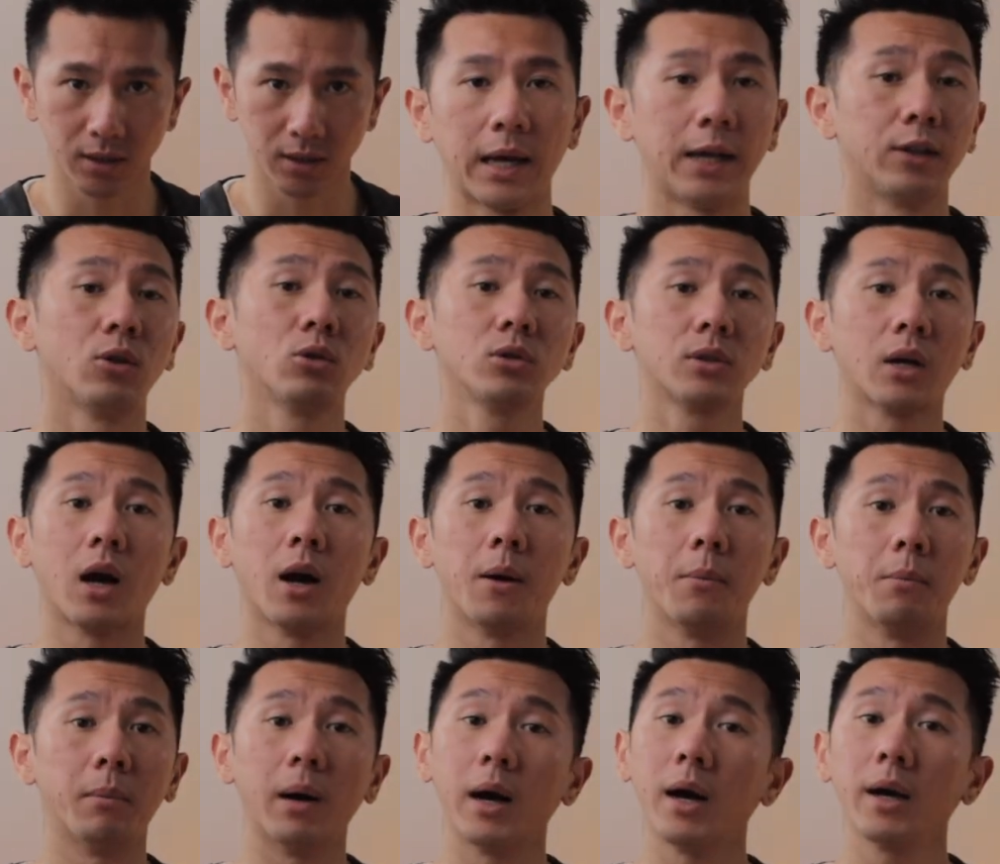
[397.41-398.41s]
And those are
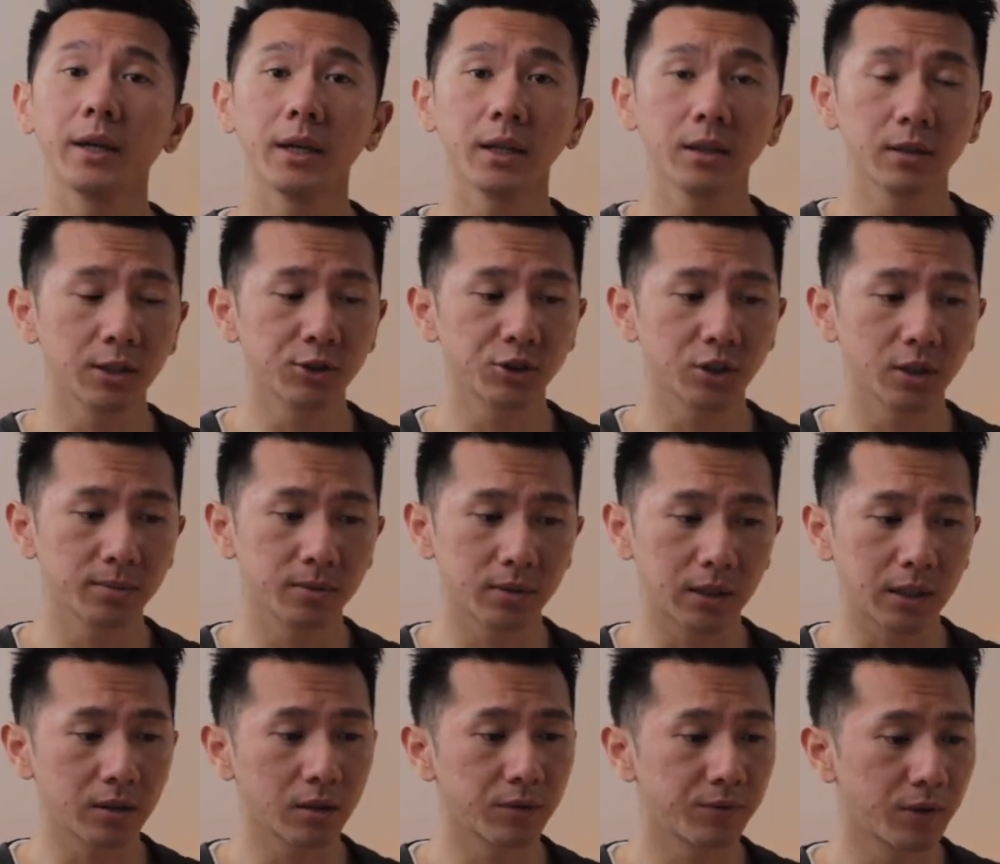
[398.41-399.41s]
my internships
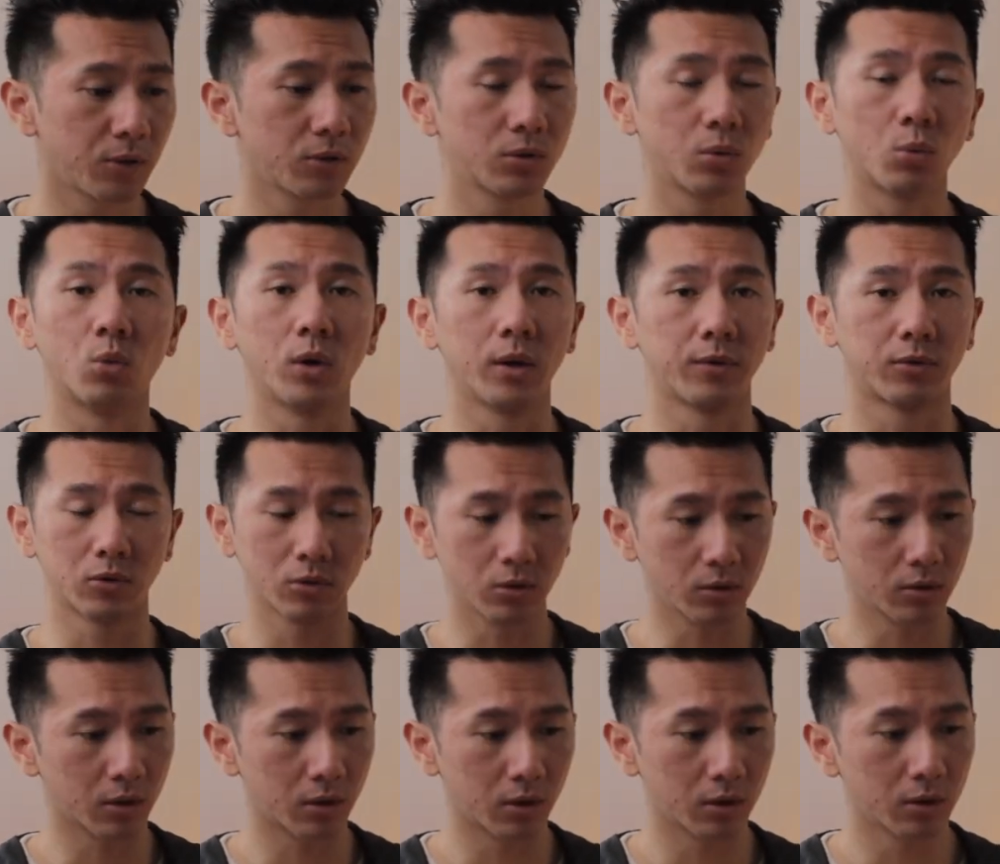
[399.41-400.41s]
interviews with
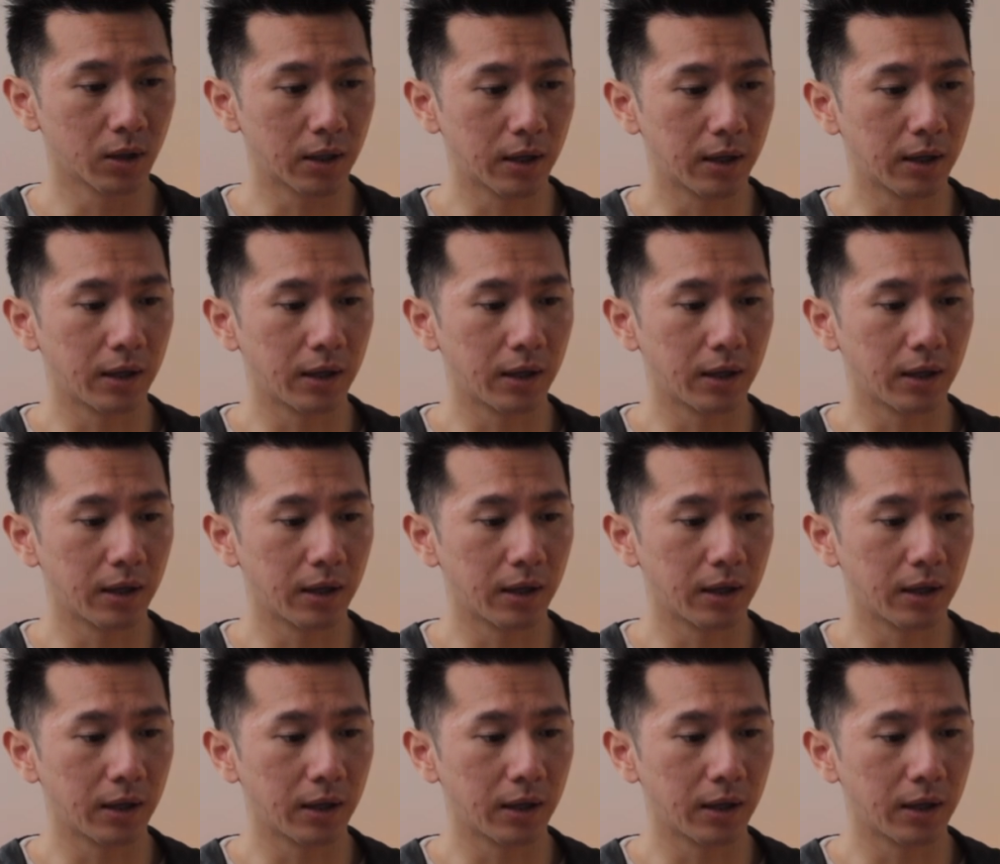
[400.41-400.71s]
Google.